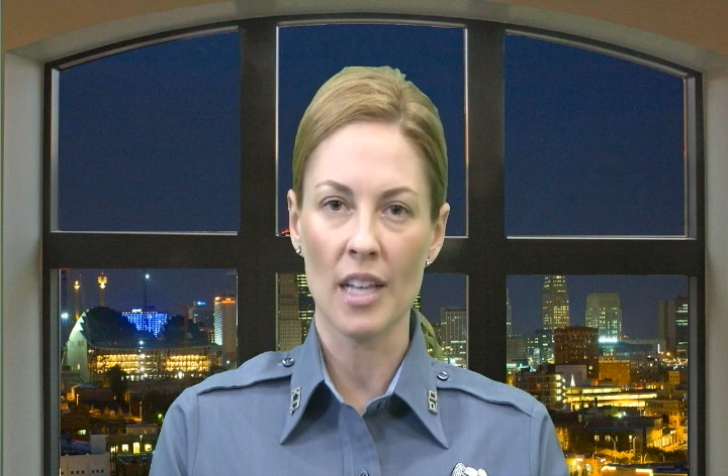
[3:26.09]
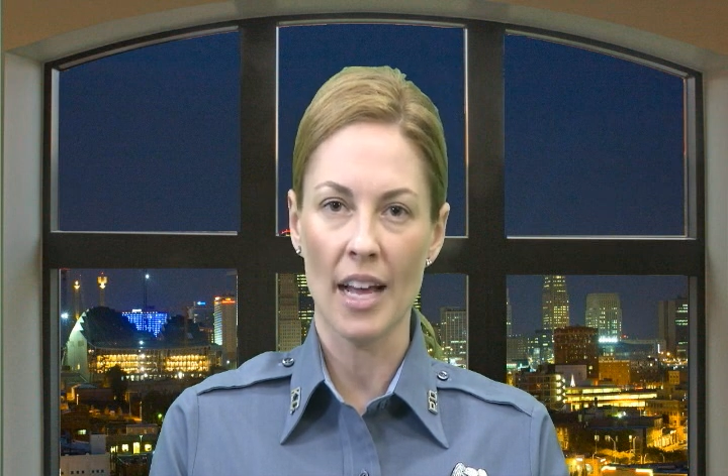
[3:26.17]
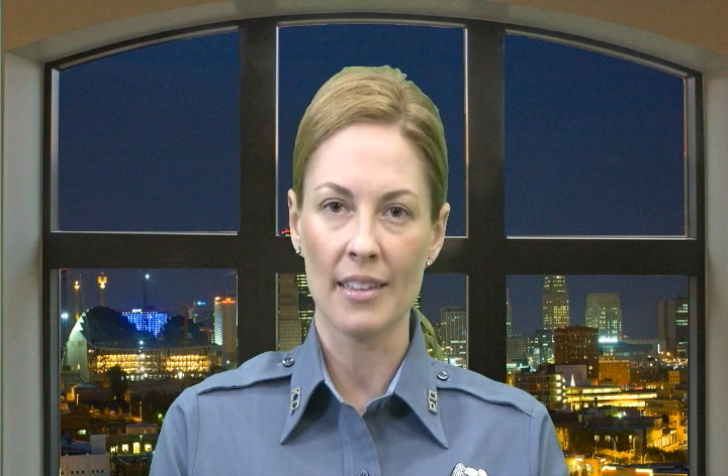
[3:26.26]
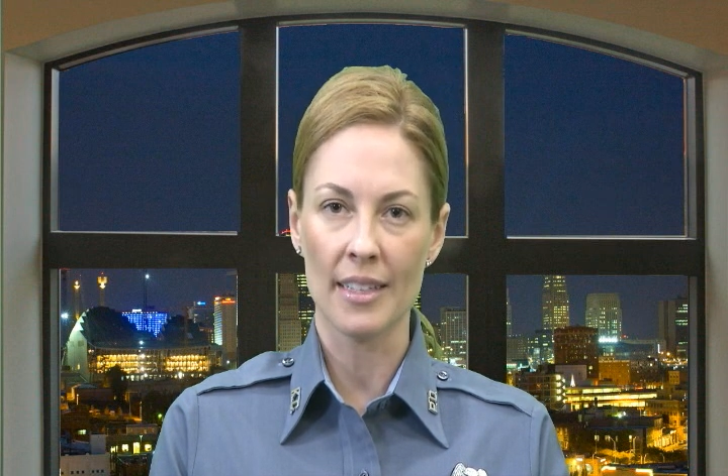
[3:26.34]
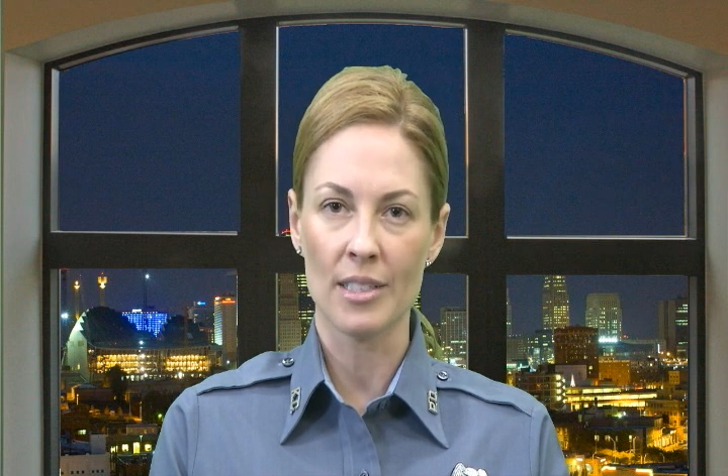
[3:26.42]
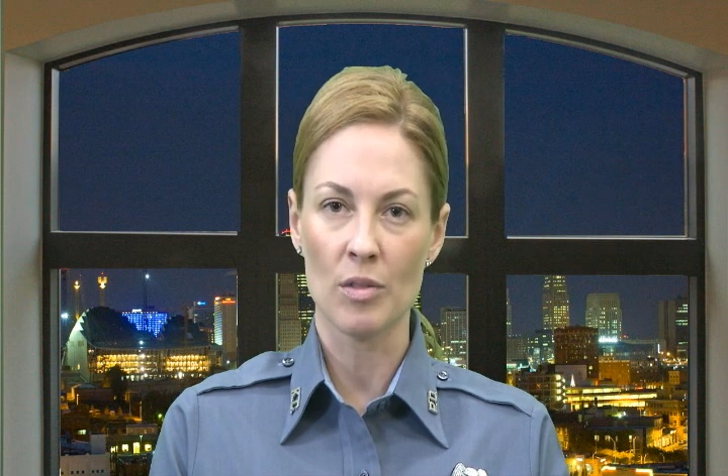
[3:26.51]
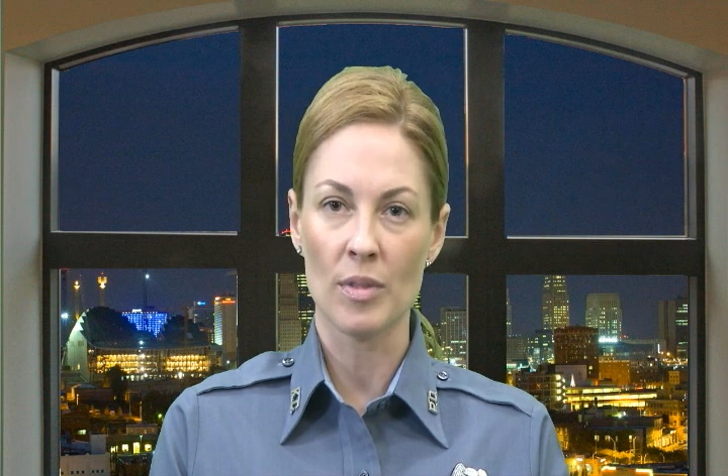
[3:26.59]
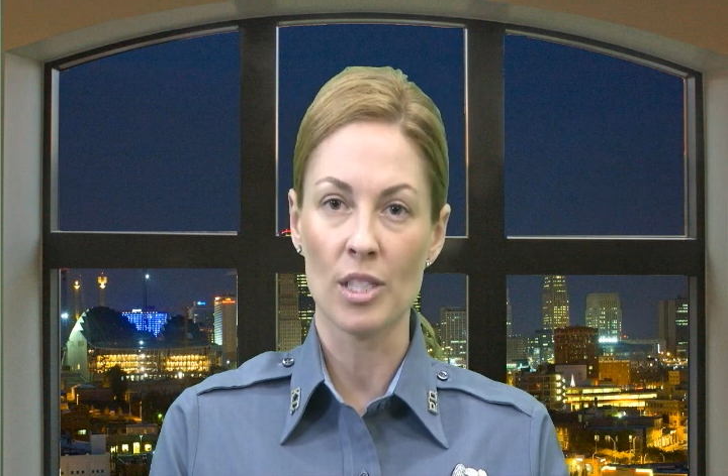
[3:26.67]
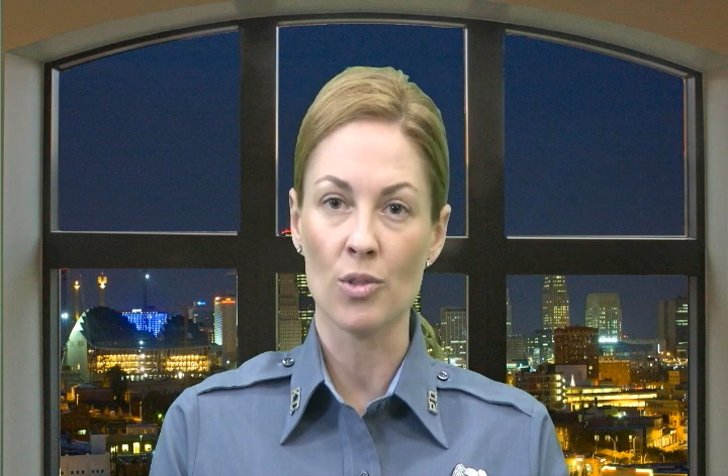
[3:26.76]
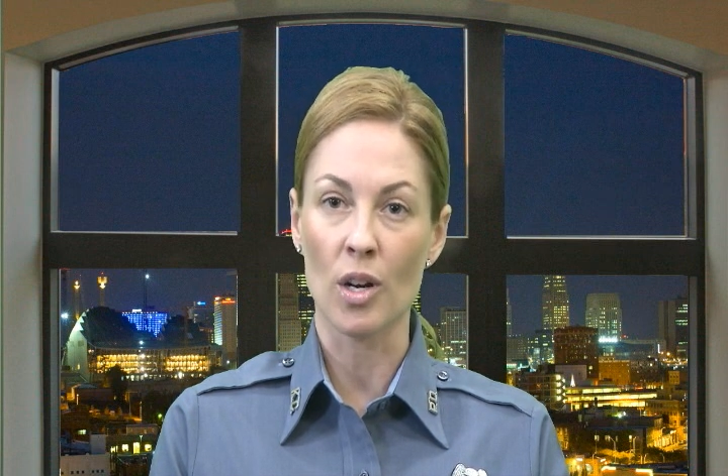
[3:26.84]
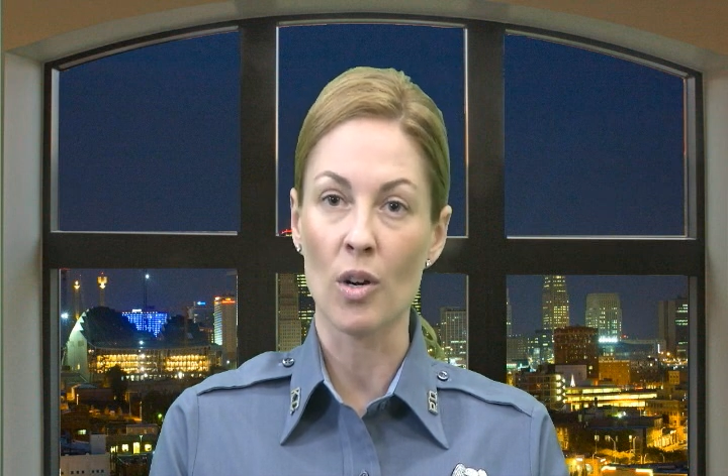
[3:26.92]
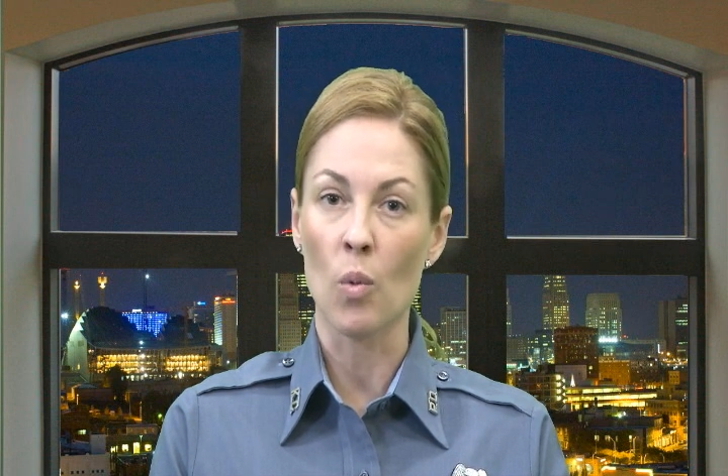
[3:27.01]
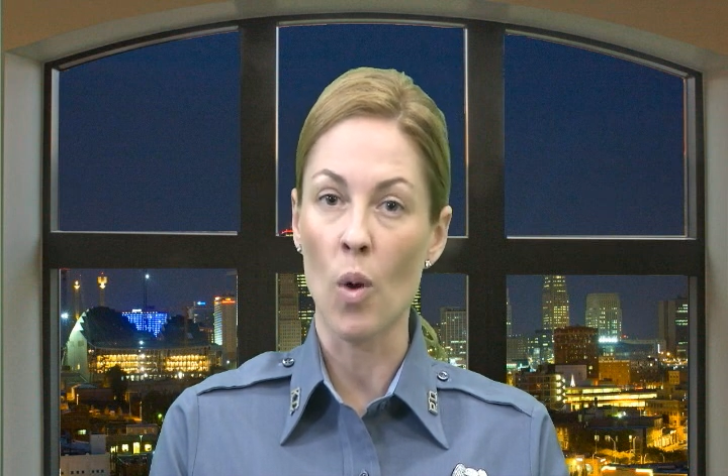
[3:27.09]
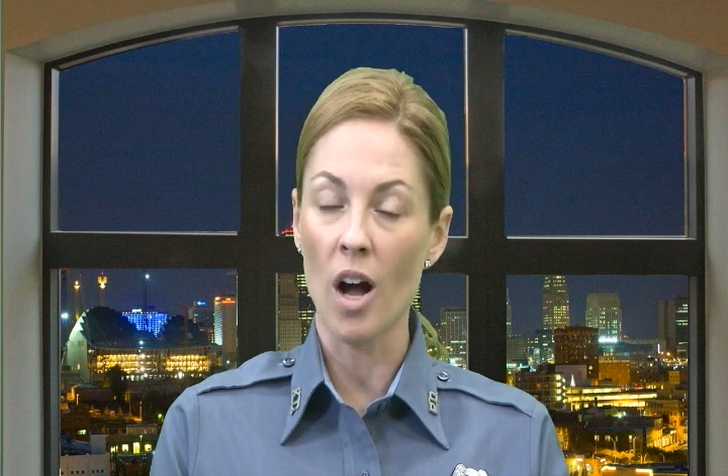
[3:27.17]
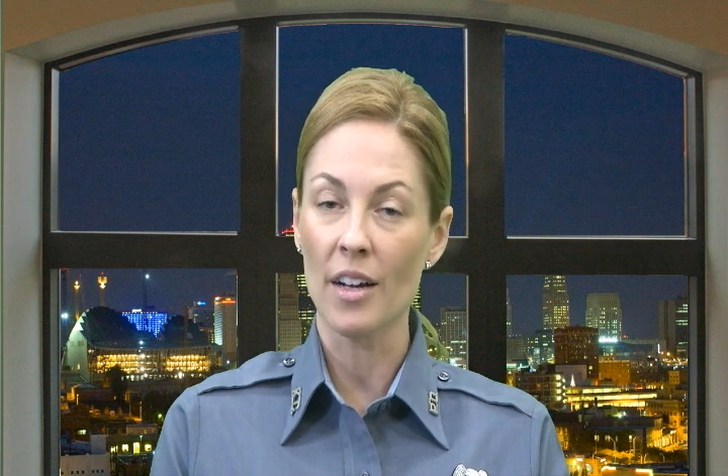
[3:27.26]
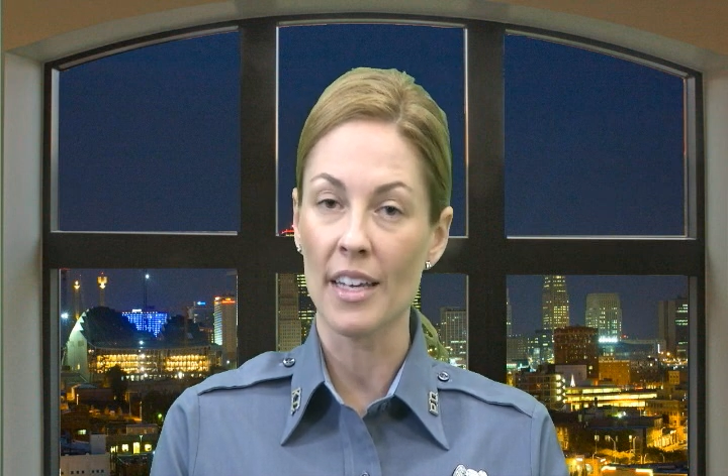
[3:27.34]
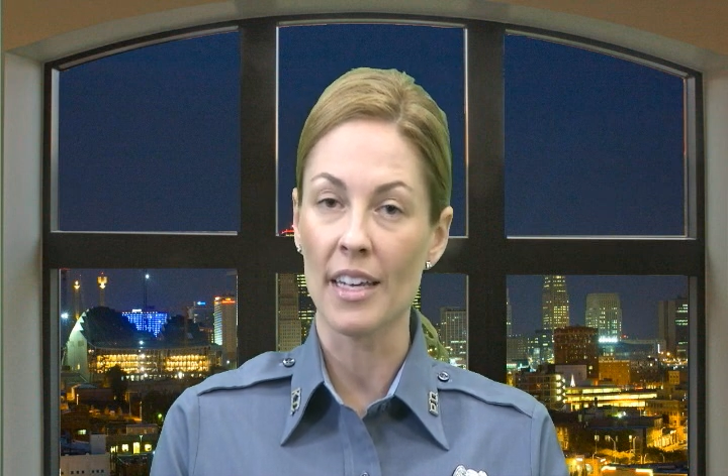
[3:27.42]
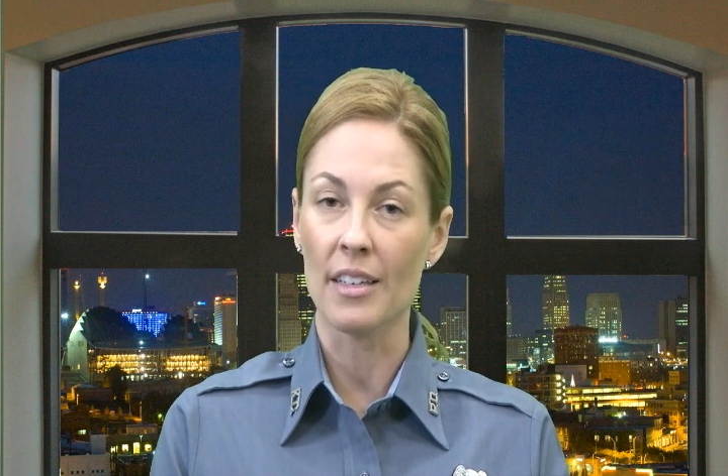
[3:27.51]
likely to be drunk
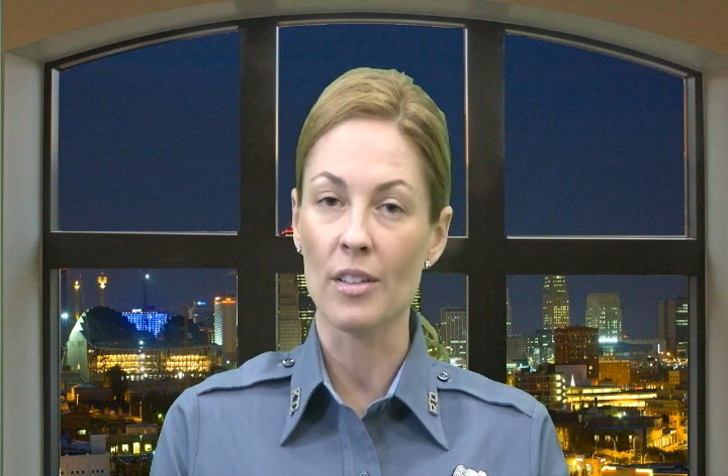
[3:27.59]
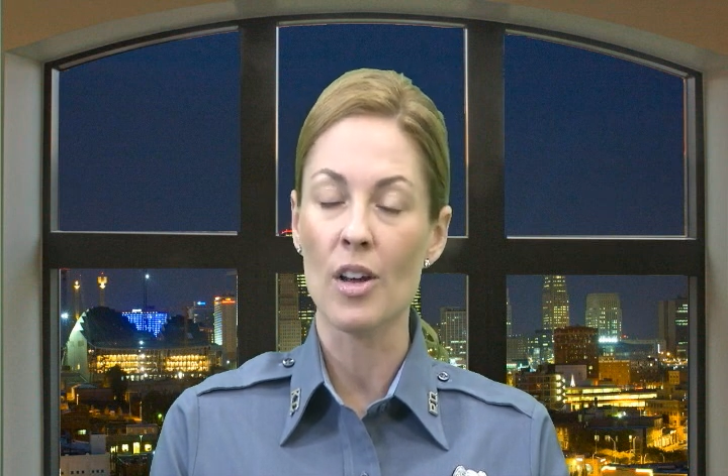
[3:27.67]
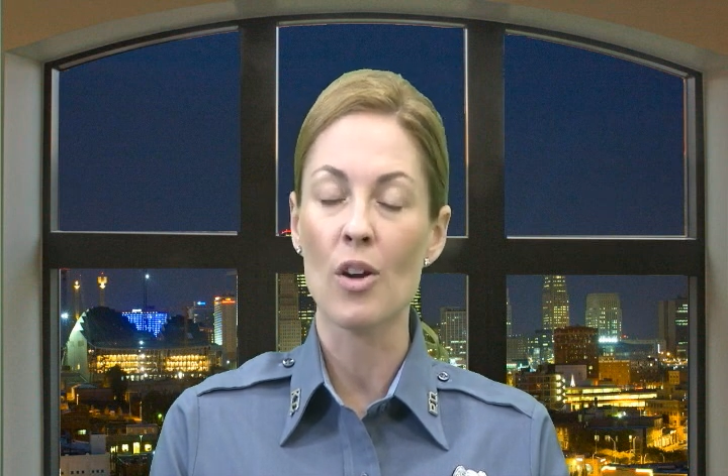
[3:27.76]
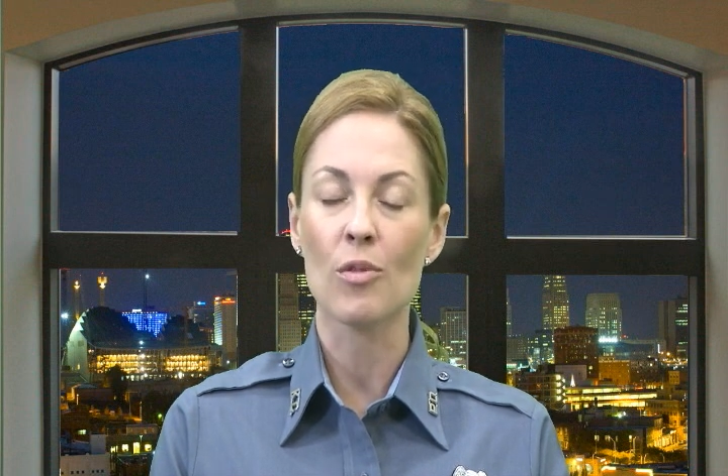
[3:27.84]
walking